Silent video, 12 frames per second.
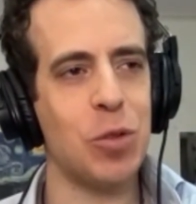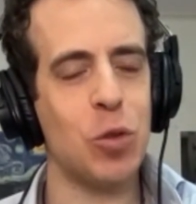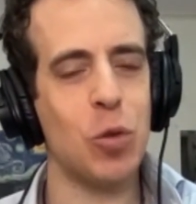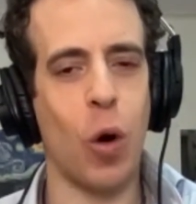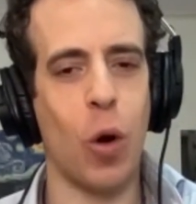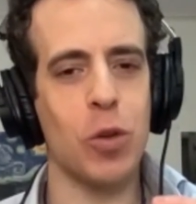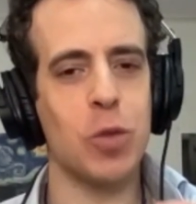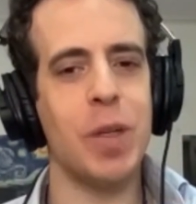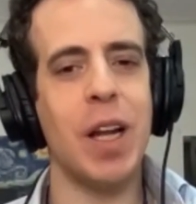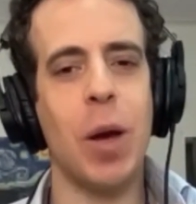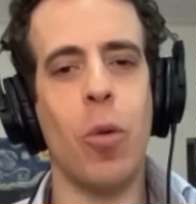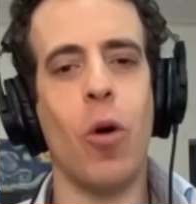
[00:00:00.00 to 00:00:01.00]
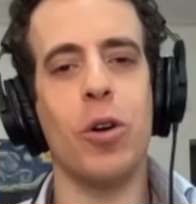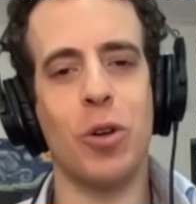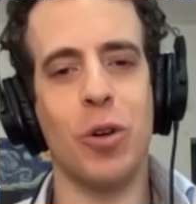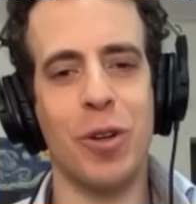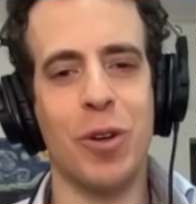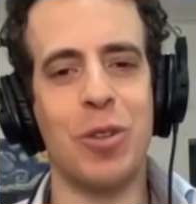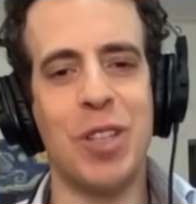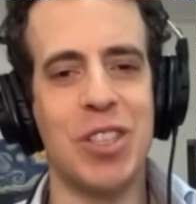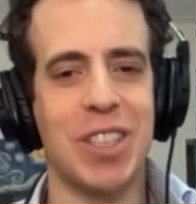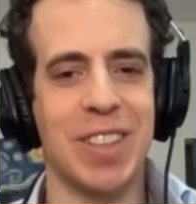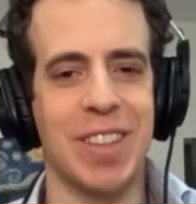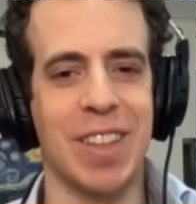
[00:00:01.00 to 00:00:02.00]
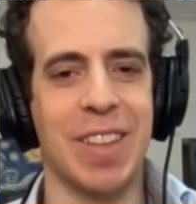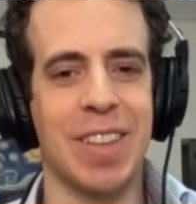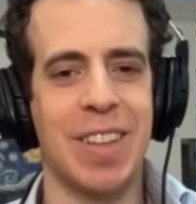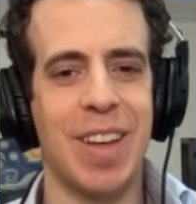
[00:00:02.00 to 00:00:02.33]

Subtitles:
to almost be laboratory conditions there,